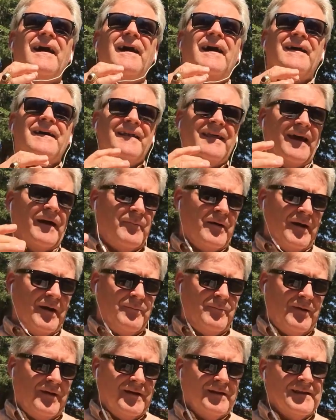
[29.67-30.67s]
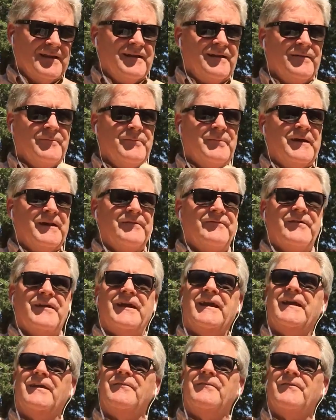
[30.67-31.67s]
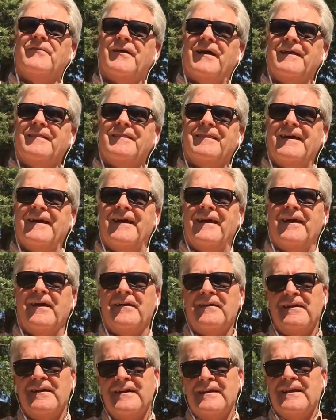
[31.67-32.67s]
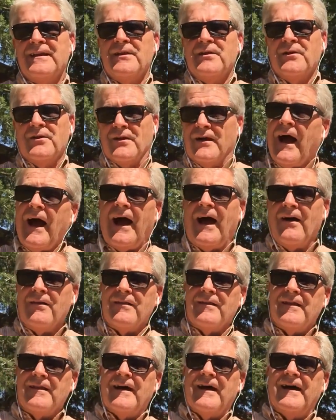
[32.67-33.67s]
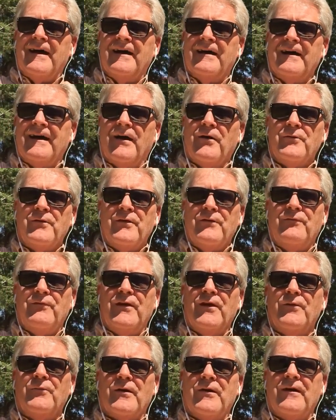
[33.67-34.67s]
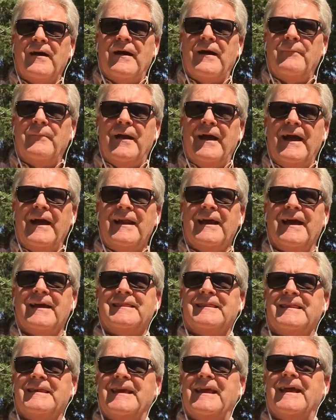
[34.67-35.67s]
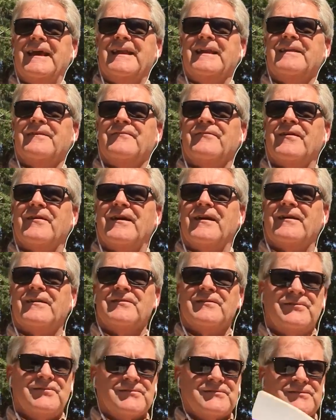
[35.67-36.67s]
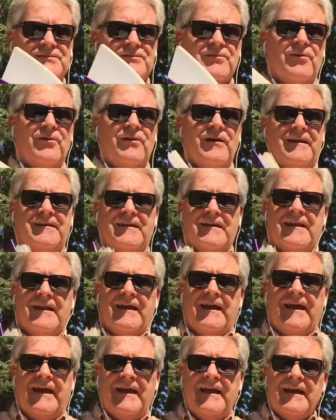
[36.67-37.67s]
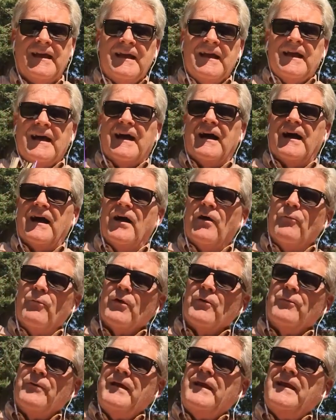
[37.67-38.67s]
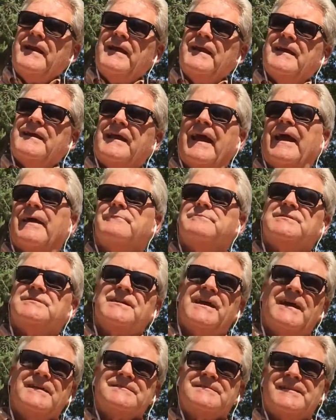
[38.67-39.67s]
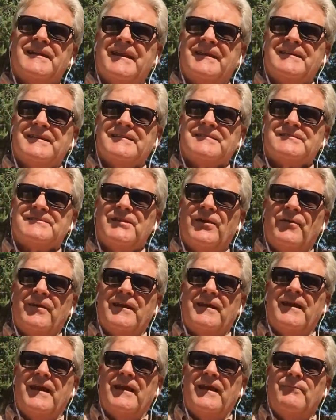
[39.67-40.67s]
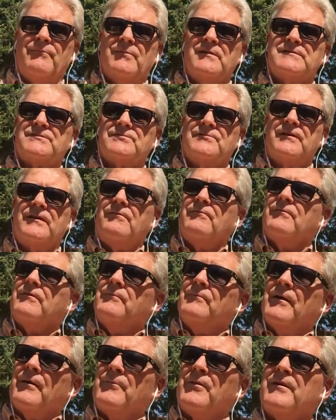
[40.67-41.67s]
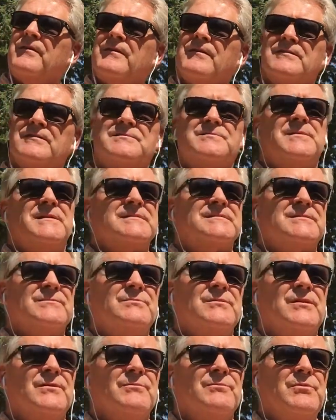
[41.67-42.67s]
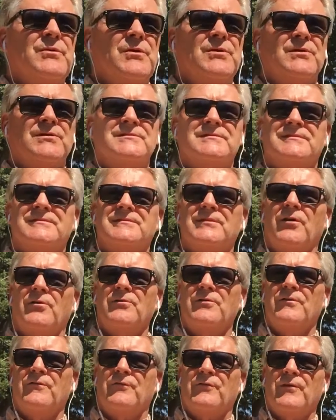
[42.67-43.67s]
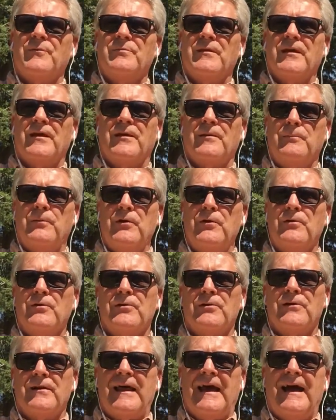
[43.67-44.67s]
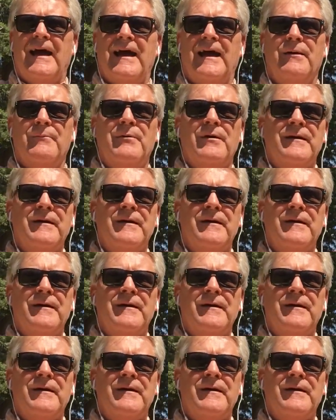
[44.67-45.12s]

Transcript: that might be a little bit of a hint right there. I'll reveal where I'm at the end of our little story today. We're reading Cam Jansen and the Snowy Day Mystery. Remember, there's been some computers stolen from the computer lab.